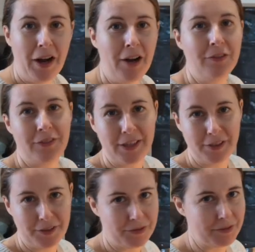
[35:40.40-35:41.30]

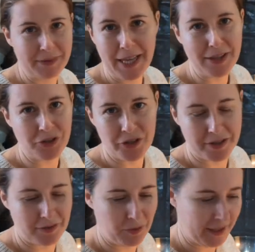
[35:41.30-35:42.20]
hopefully you'll get the
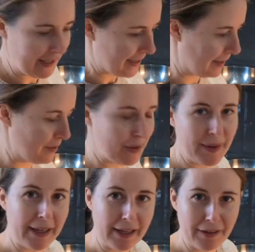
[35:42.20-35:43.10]
gist of what it is I'm
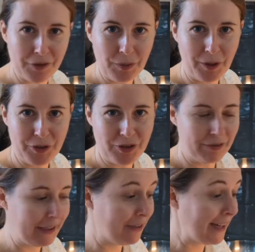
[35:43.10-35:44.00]
doing, and if you want to
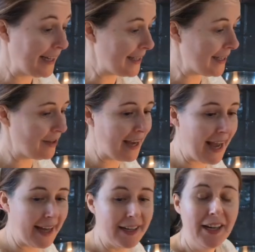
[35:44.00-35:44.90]
recreate it, you
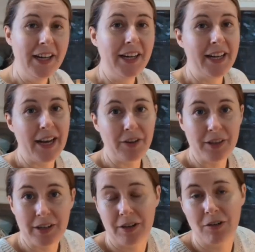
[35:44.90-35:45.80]
can. Now,
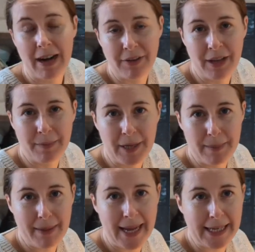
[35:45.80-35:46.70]
the kraut that I'm going to
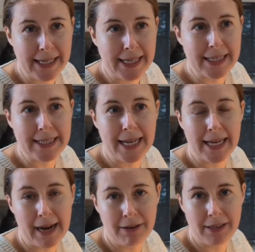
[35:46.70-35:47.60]
make is a
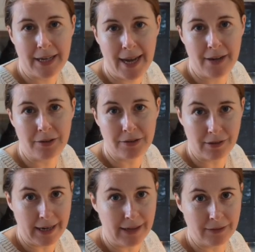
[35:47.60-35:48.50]
carrot and kale
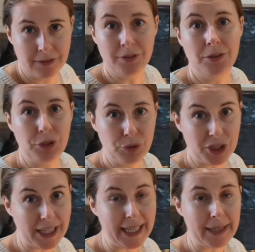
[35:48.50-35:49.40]
kraut,
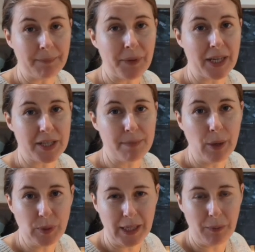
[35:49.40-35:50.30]
usually a
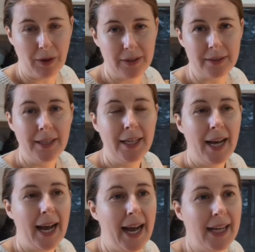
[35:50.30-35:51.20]
smoky one,
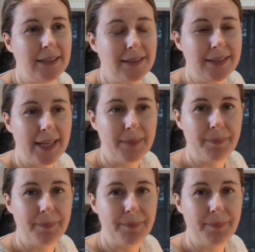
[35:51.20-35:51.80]
and